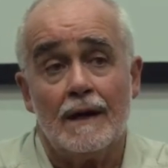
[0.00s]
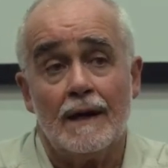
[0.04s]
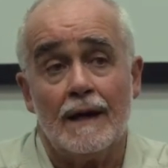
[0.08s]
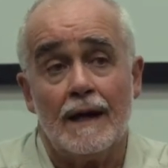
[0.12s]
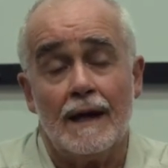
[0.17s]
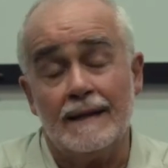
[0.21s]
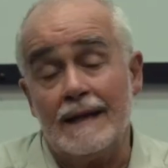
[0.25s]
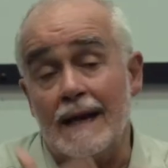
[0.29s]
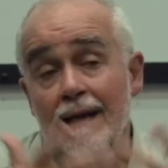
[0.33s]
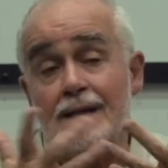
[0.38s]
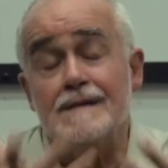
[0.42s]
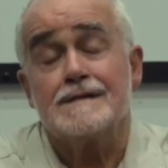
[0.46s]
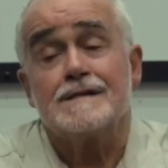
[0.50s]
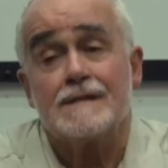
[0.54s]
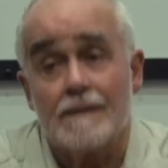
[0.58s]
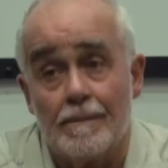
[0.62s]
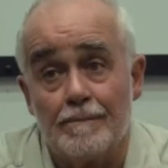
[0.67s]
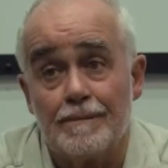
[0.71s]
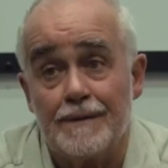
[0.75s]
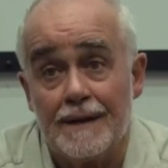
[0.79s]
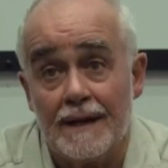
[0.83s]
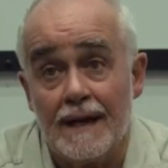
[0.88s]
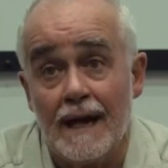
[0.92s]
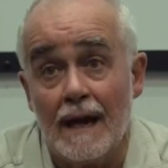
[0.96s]
And that is
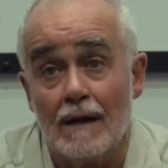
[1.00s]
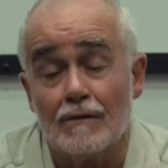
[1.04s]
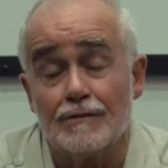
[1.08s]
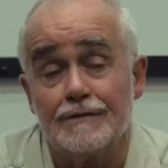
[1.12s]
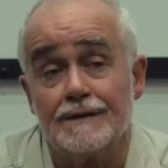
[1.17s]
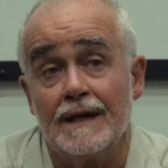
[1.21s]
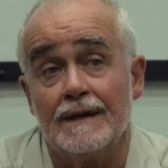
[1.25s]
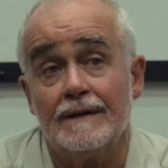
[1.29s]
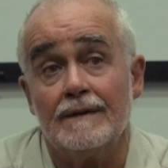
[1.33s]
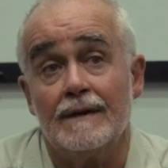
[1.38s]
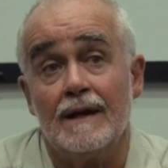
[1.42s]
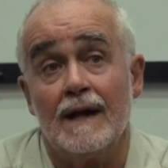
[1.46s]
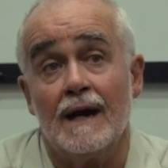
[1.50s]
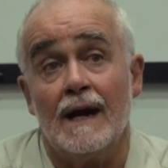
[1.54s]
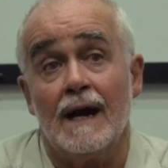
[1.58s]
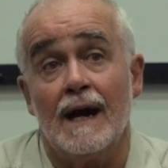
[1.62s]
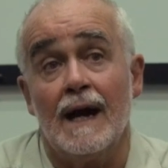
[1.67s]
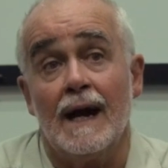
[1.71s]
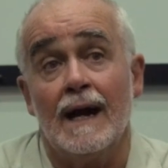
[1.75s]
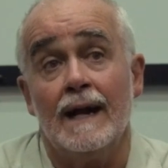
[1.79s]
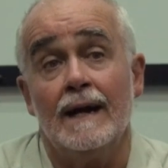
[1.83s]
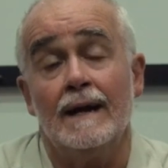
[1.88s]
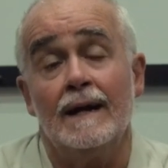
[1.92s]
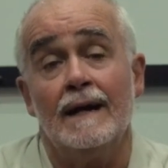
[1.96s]
something else that
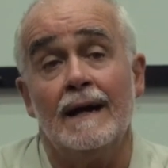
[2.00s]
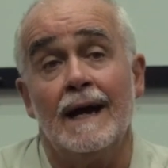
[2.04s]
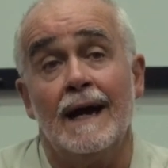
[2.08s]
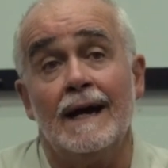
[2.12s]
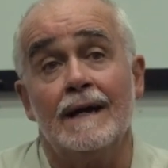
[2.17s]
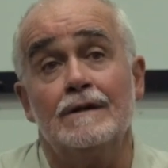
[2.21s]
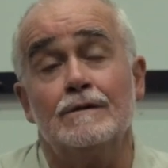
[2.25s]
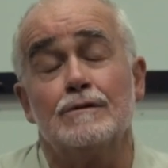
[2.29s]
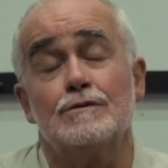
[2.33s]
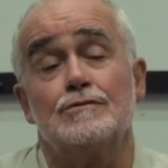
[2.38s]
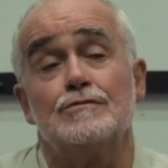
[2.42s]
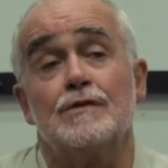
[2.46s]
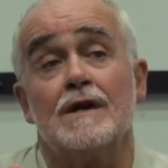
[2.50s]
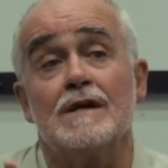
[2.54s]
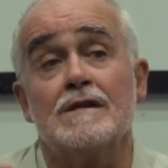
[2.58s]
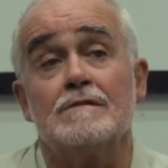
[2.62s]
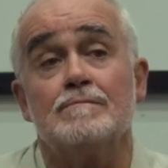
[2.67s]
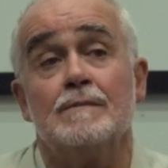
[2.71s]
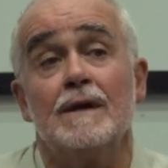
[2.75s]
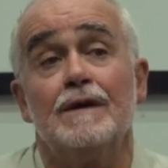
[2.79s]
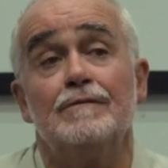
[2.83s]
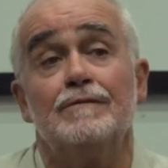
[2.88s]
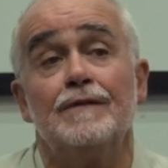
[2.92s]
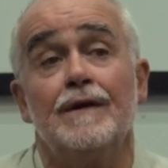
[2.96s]
I like to
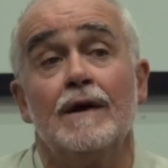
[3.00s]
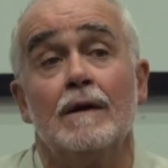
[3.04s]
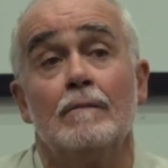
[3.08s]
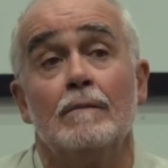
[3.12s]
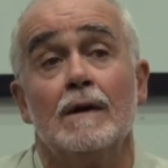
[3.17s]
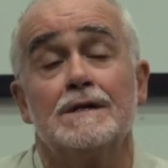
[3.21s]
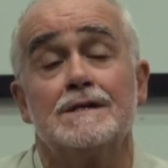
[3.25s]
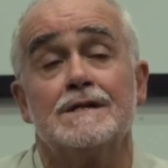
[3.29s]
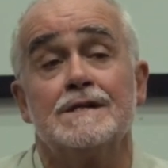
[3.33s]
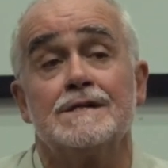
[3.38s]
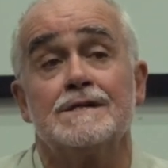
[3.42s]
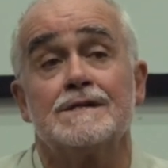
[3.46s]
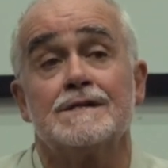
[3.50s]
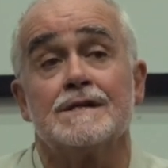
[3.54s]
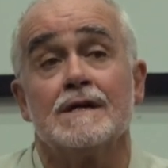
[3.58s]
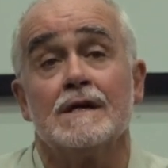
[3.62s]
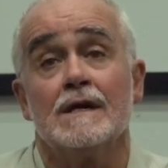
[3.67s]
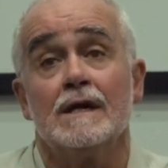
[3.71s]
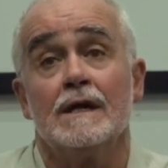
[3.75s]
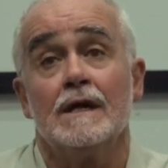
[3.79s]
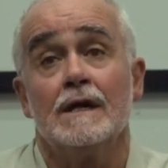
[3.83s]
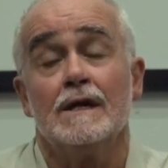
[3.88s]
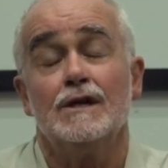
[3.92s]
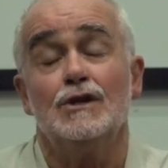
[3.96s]
transmit very much, is
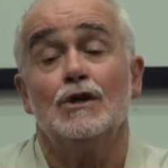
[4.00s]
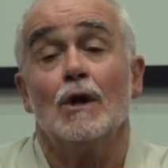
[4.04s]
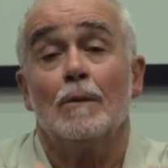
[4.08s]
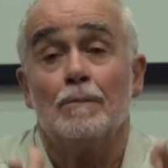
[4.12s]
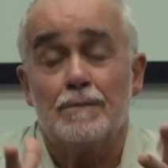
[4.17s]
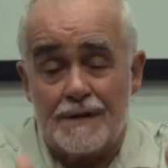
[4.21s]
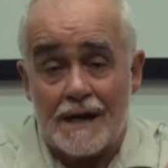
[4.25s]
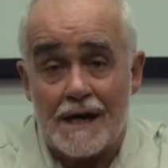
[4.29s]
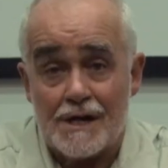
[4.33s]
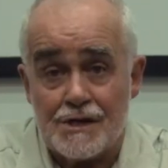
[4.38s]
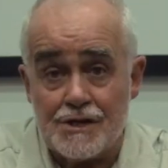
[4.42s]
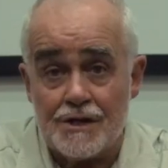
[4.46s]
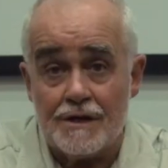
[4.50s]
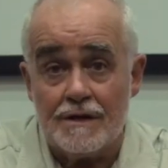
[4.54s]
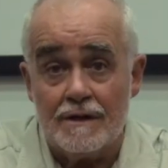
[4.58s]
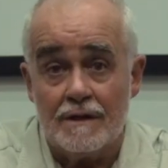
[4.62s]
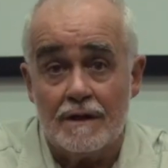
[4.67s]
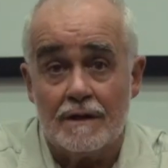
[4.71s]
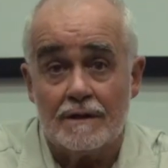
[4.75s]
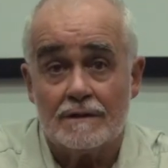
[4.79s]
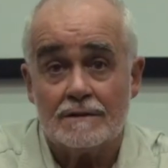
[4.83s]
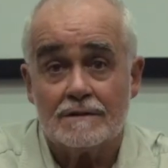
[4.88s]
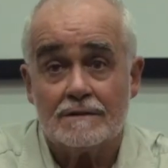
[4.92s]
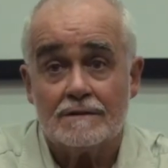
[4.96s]
the obsession.